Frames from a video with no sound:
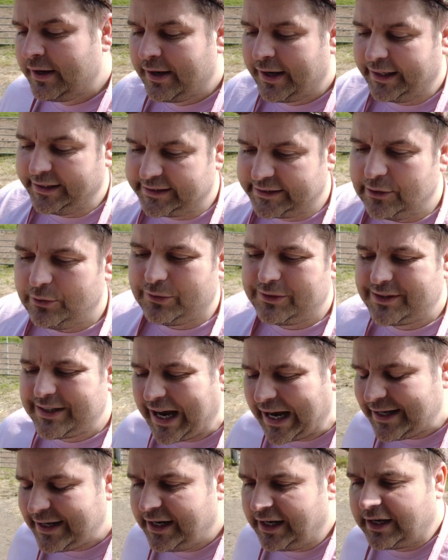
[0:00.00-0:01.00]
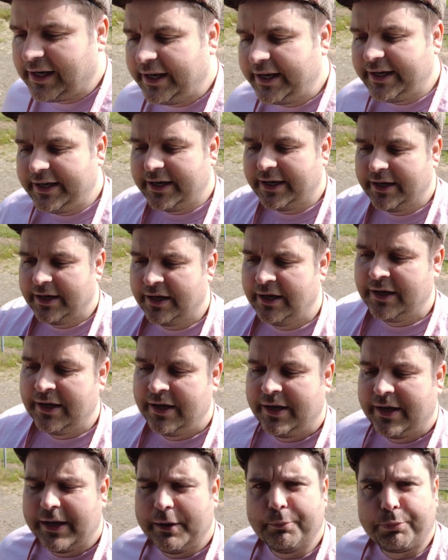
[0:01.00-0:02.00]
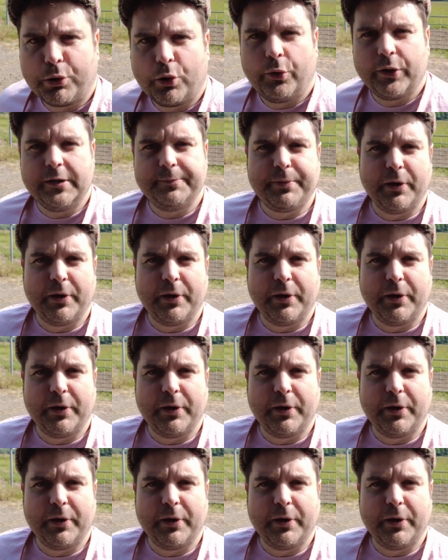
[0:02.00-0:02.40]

he's still technically employed